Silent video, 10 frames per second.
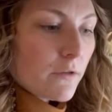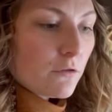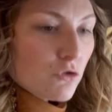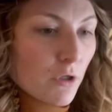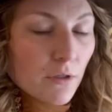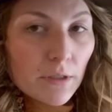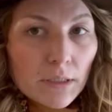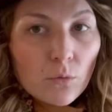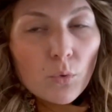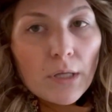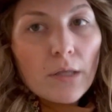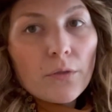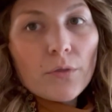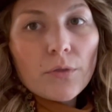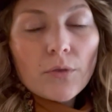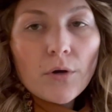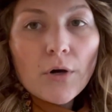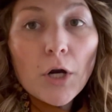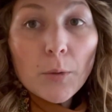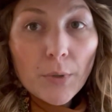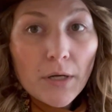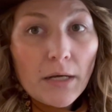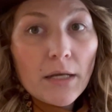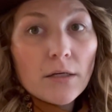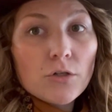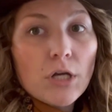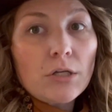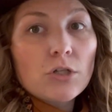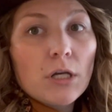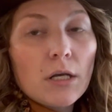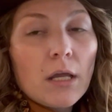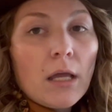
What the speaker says: struggling with heartburn and indigestion.